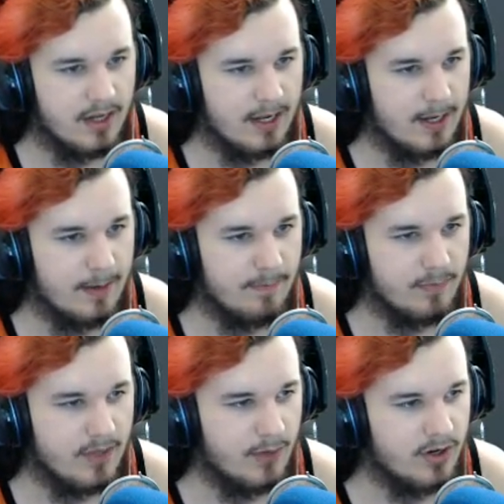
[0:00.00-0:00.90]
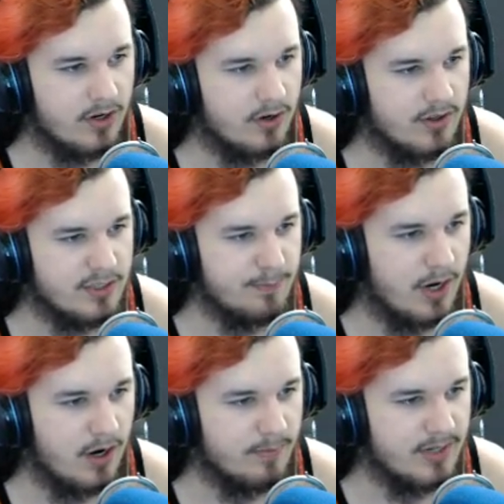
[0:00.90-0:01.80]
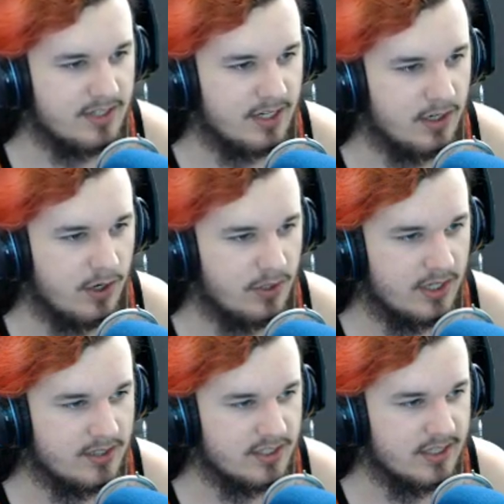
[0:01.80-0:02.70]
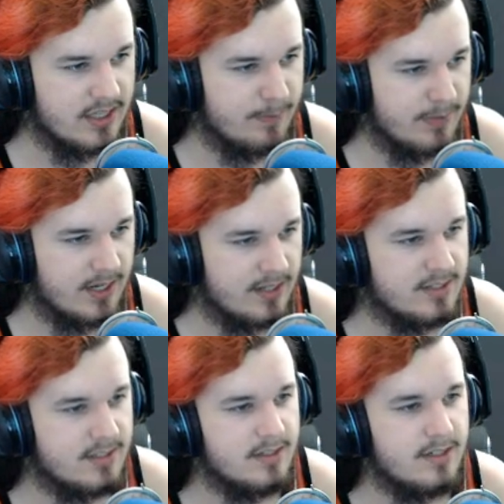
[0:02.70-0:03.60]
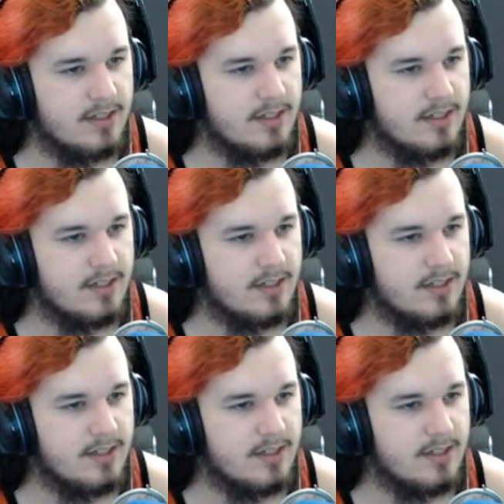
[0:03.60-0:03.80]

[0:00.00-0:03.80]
Um, yeah, we're going to go to this barn because I know you can sleep in it.